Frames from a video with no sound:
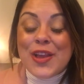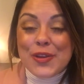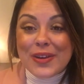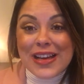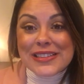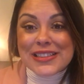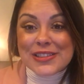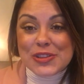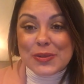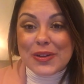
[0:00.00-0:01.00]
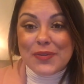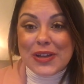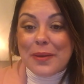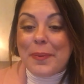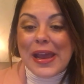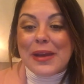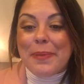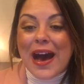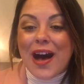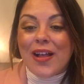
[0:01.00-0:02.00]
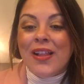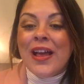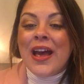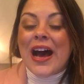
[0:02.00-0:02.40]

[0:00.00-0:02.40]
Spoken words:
you guys can do it via PayPal